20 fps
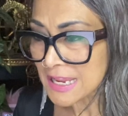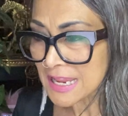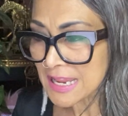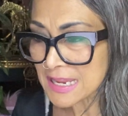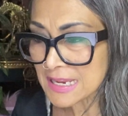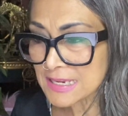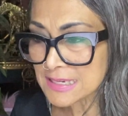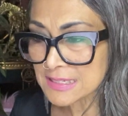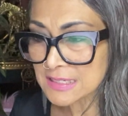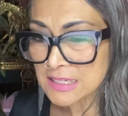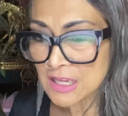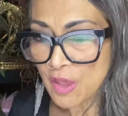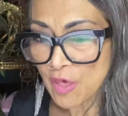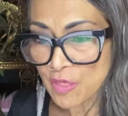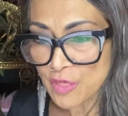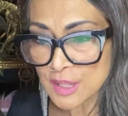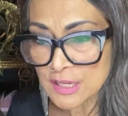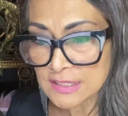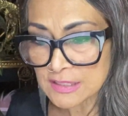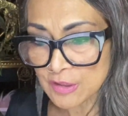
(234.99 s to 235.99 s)
Is
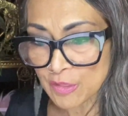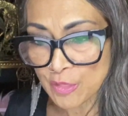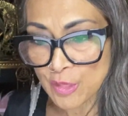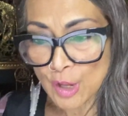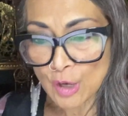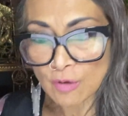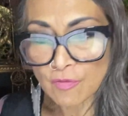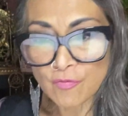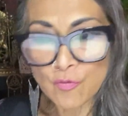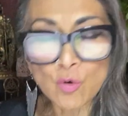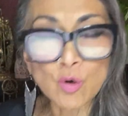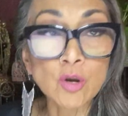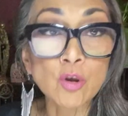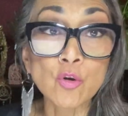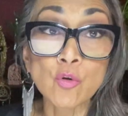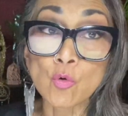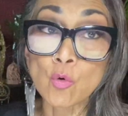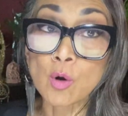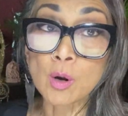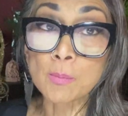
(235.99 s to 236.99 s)
this therefore
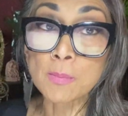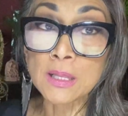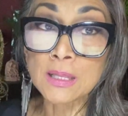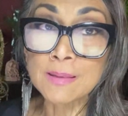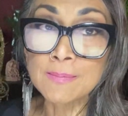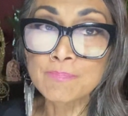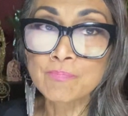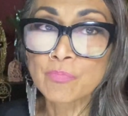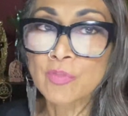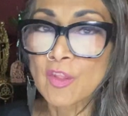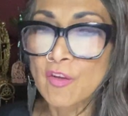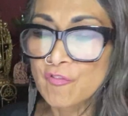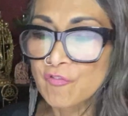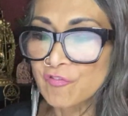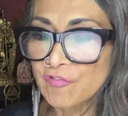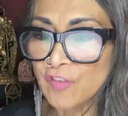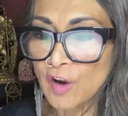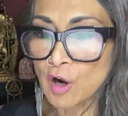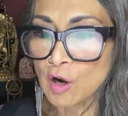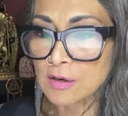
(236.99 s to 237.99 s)
normal?
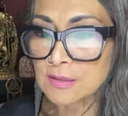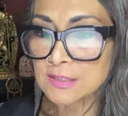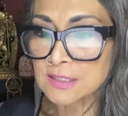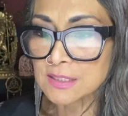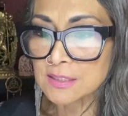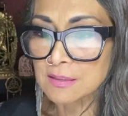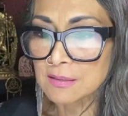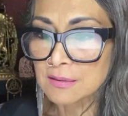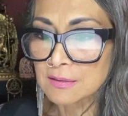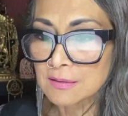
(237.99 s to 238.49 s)
First,